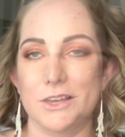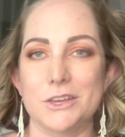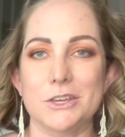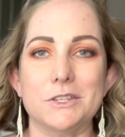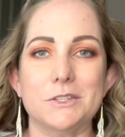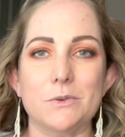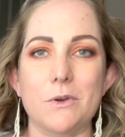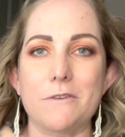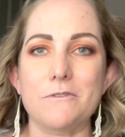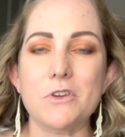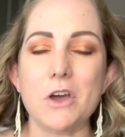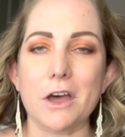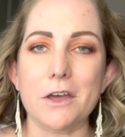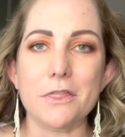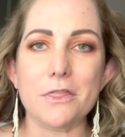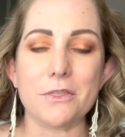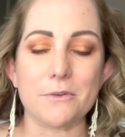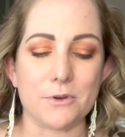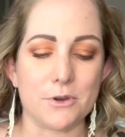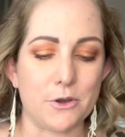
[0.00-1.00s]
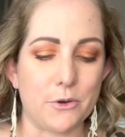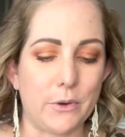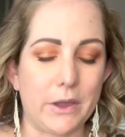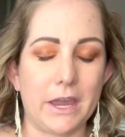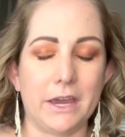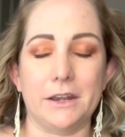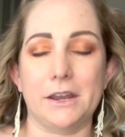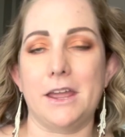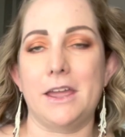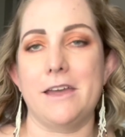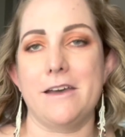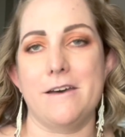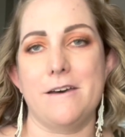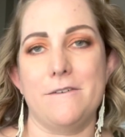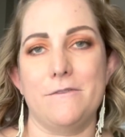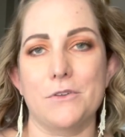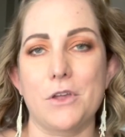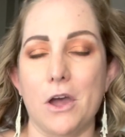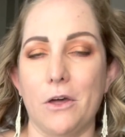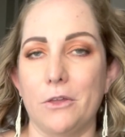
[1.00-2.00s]
So I've gone through and I
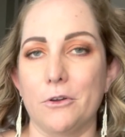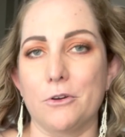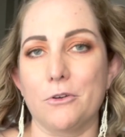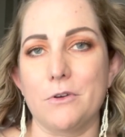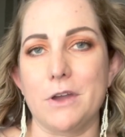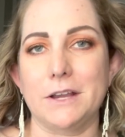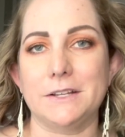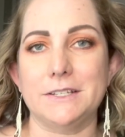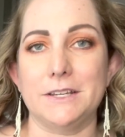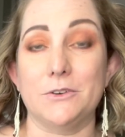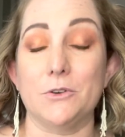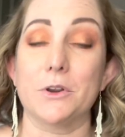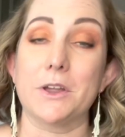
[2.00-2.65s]
have color corrected or